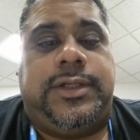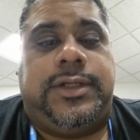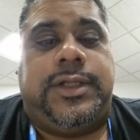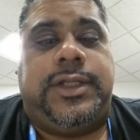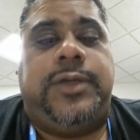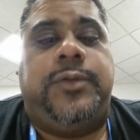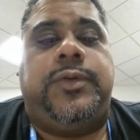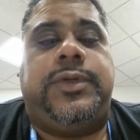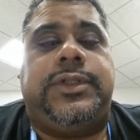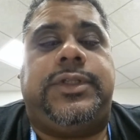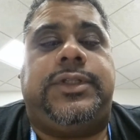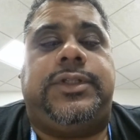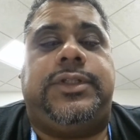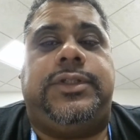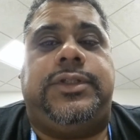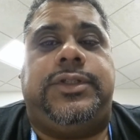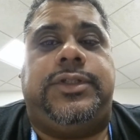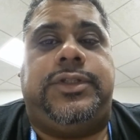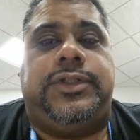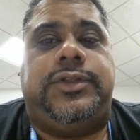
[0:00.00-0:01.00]
wants
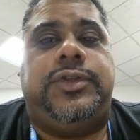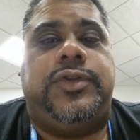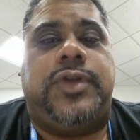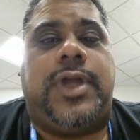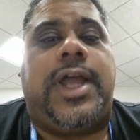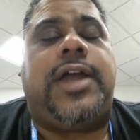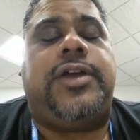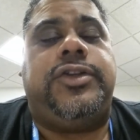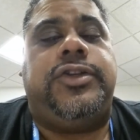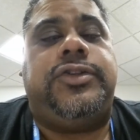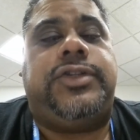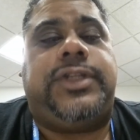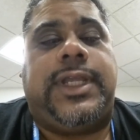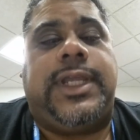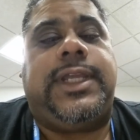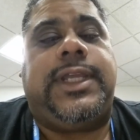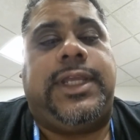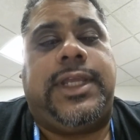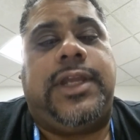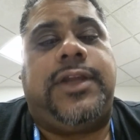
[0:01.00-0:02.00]
how you're
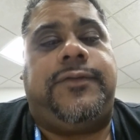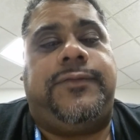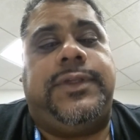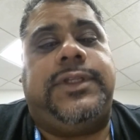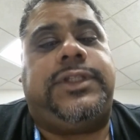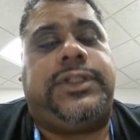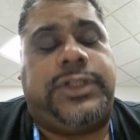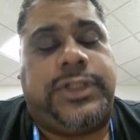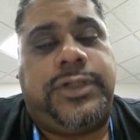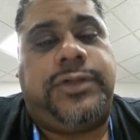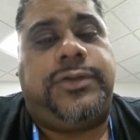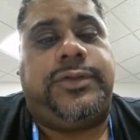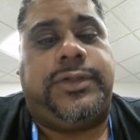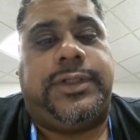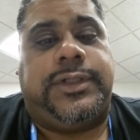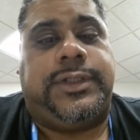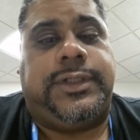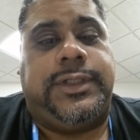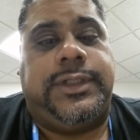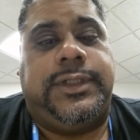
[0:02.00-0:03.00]
taking care of these children.
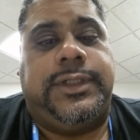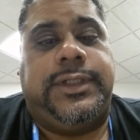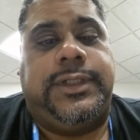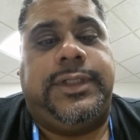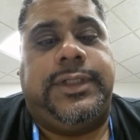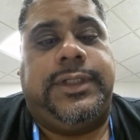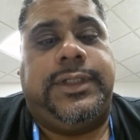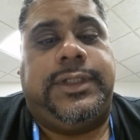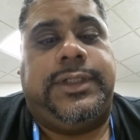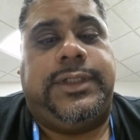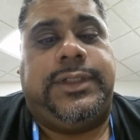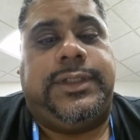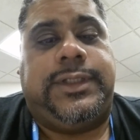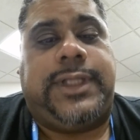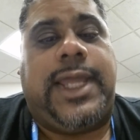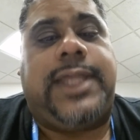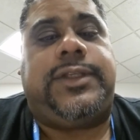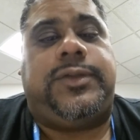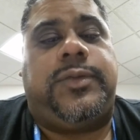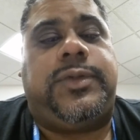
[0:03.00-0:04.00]

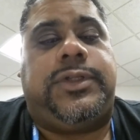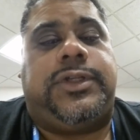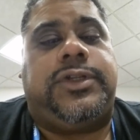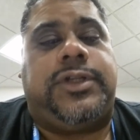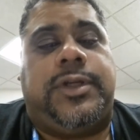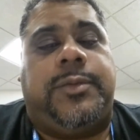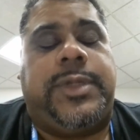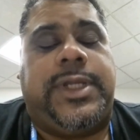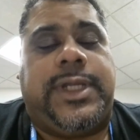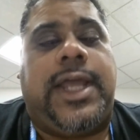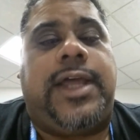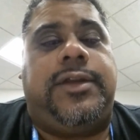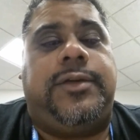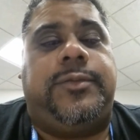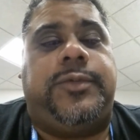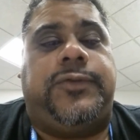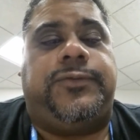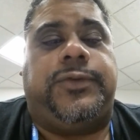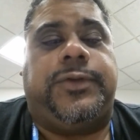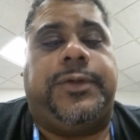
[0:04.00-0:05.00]
That's what you're going to be accountable
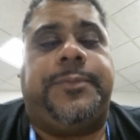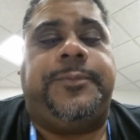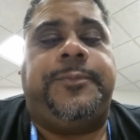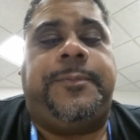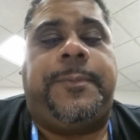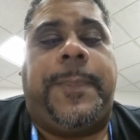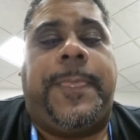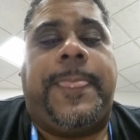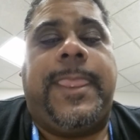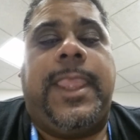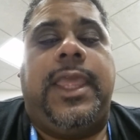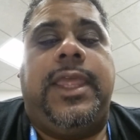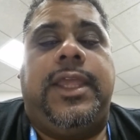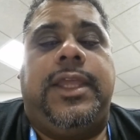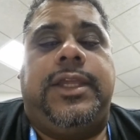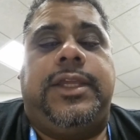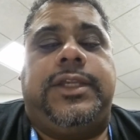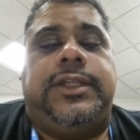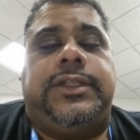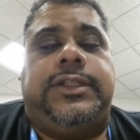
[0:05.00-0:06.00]
for.
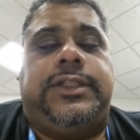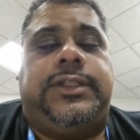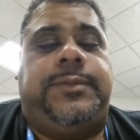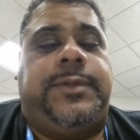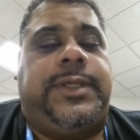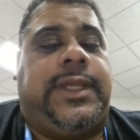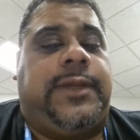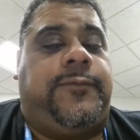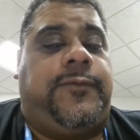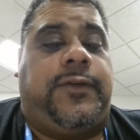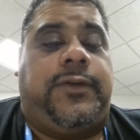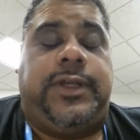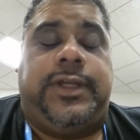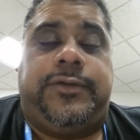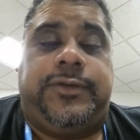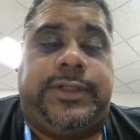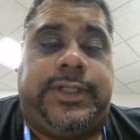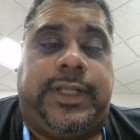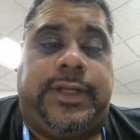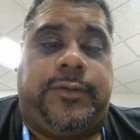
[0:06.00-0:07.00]
She became very
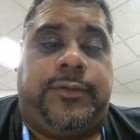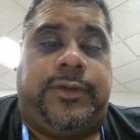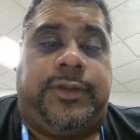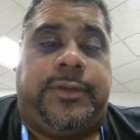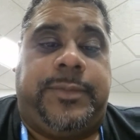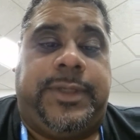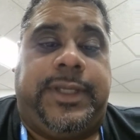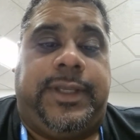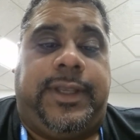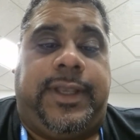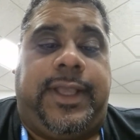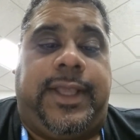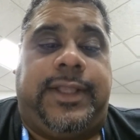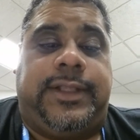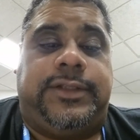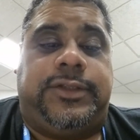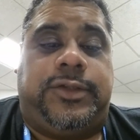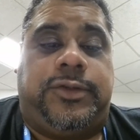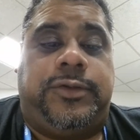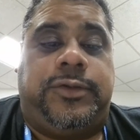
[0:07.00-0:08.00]
irritated with me and
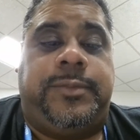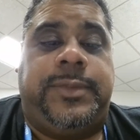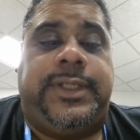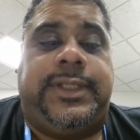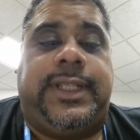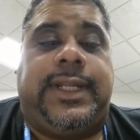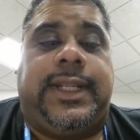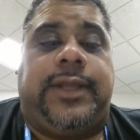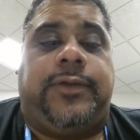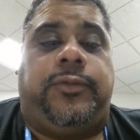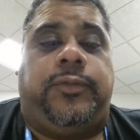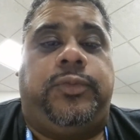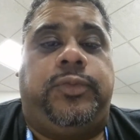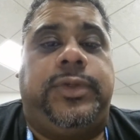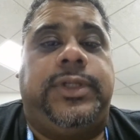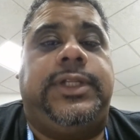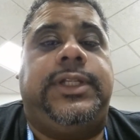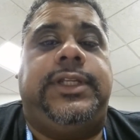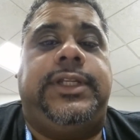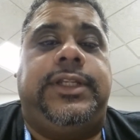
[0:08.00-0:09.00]
told me that I
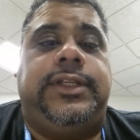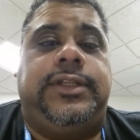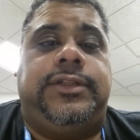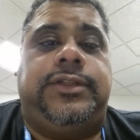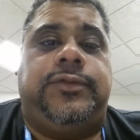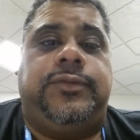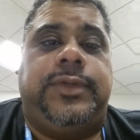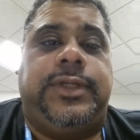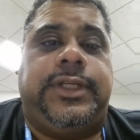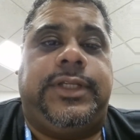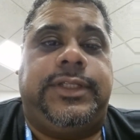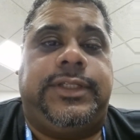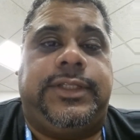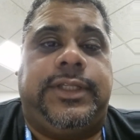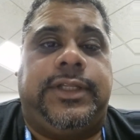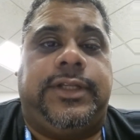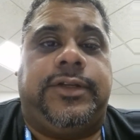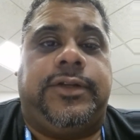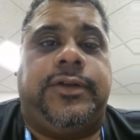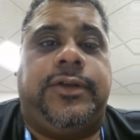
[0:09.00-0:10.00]
really needed to
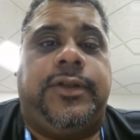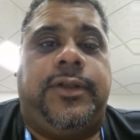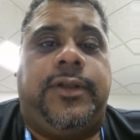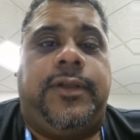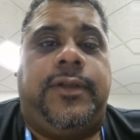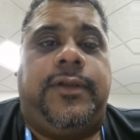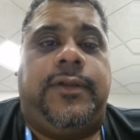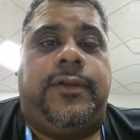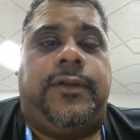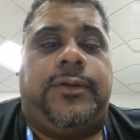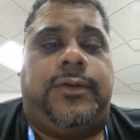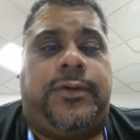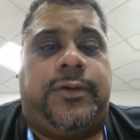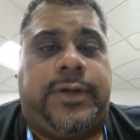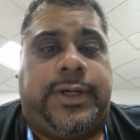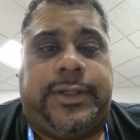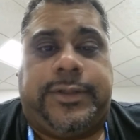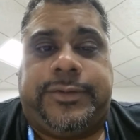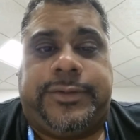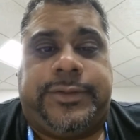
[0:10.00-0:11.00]
reconsider, or else.